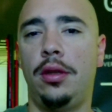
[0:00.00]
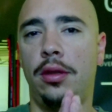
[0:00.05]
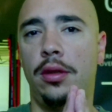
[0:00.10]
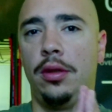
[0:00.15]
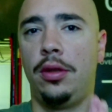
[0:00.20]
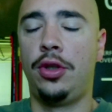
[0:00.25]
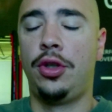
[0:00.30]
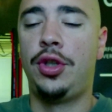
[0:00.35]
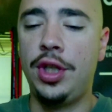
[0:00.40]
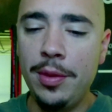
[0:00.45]

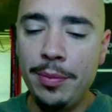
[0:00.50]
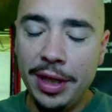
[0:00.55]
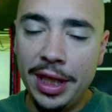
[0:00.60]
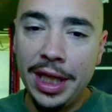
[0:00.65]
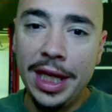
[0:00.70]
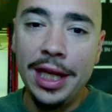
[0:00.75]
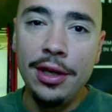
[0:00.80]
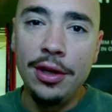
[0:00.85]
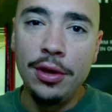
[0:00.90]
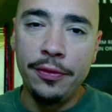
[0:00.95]
Shiba
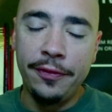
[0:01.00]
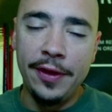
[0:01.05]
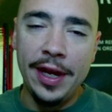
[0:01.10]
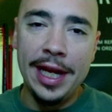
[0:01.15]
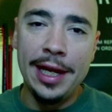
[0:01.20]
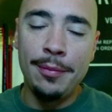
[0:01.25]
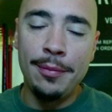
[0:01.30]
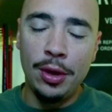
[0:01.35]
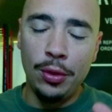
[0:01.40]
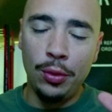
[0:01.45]
Inu
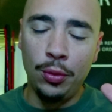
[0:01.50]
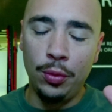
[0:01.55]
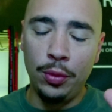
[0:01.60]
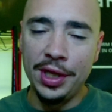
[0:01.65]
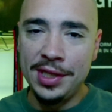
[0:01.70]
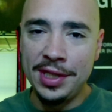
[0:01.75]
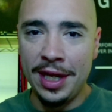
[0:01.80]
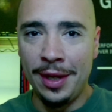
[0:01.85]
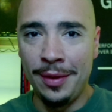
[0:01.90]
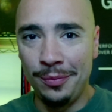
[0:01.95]
fam, what's
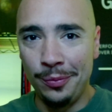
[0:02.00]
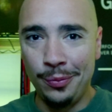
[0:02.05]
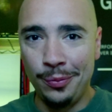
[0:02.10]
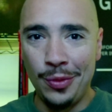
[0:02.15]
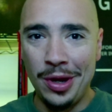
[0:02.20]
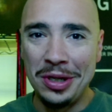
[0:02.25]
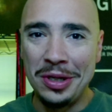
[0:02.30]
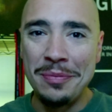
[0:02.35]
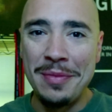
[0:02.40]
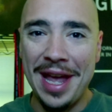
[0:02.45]
up?
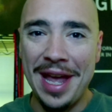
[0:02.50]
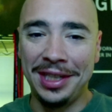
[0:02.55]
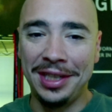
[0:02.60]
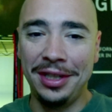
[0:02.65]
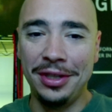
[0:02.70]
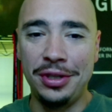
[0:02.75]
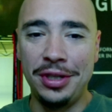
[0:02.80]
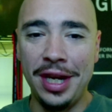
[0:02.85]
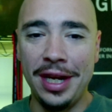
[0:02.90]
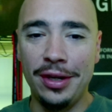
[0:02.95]
Welcome back to the
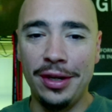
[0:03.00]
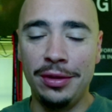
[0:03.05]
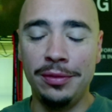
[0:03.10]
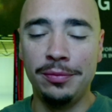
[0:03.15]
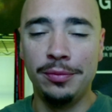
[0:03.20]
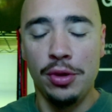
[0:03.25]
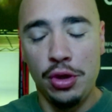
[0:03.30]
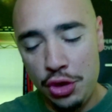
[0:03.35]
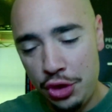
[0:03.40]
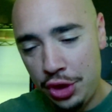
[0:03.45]
channel.
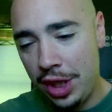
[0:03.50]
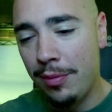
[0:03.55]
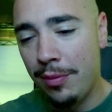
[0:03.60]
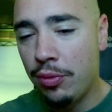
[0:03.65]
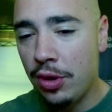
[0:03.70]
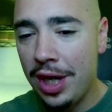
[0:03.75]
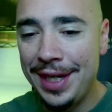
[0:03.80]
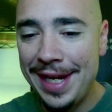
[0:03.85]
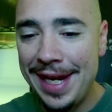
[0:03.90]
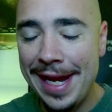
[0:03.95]
SHIB
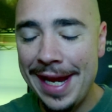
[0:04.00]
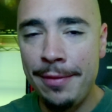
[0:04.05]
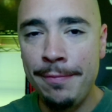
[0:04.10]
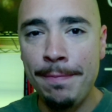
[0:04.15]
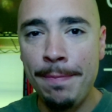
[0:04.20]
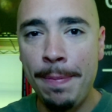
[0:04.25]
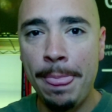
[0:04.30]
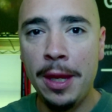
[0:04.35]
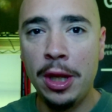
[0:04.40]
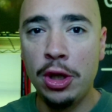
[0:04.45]
right now,
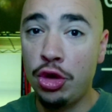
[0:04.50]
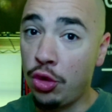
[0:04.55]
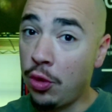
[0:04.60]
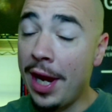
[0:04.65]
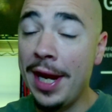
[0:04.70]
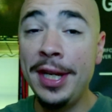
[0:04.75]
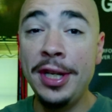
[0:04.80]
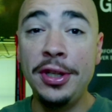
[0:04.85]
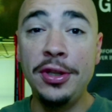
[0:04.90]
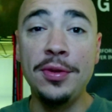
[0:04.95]

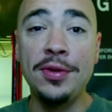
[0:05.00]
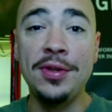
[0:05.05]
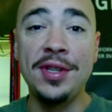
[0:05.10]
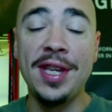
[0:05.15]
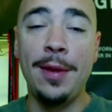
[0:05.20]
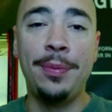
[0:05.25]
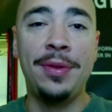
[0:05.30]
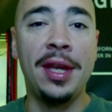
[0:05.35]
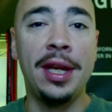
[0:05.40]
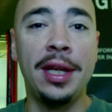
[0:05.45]
trying to do
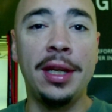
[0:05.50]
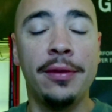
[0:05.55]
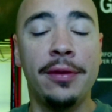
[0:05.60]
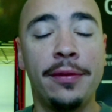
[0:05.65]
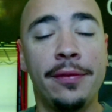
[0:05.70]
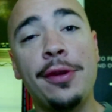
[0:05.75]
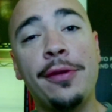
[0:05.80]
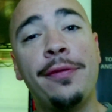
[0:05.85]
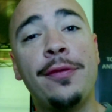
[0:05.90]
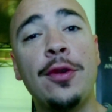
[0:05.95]
something for
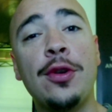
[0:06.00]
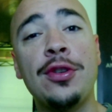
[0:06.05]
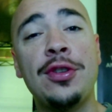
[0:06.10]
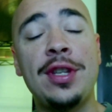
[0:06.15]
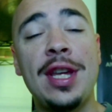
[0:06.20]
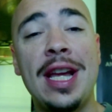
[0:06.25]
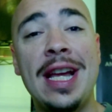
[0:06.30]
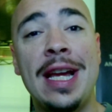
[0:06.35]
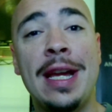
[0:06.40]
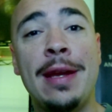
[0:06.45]
the first
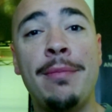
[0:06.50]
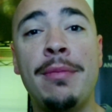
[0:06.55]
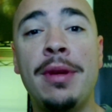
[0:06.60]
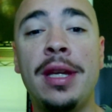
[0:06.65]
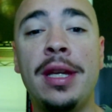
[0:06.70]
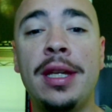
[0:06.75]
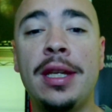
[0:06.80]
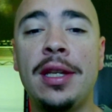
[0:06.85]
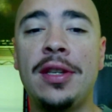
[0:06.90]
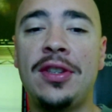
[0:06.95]
time
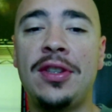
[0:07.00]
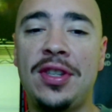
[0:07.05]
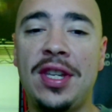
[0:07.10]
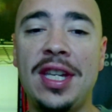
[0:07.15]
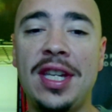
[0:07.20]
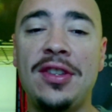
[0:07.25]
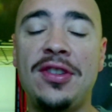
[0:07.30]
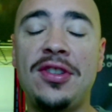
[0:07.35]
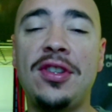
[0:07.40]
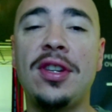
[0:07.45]

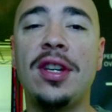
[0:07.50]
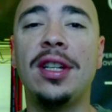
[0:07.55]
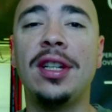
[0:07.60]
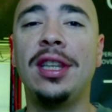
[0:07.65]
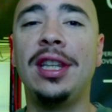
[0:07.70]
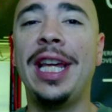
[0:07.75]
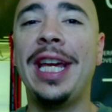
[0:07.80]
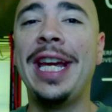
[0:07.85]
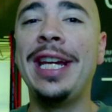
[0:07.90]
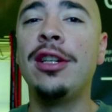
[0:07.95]
since
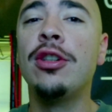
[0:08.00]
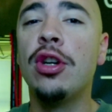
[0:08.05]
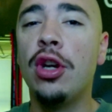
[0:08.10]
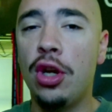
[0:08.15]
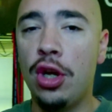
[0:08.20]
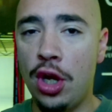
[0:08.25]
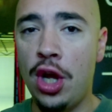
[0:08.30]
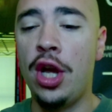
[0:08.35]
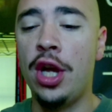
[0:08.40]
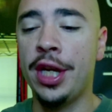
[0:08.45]
late
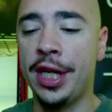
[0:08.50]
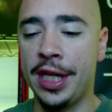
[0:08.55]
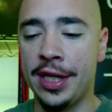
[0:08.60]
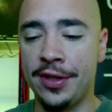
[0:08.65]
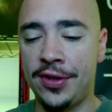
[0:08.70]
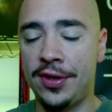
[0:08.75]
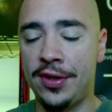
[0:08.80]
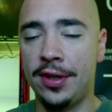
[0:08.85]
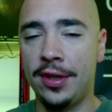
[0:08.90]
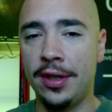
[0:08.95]
August.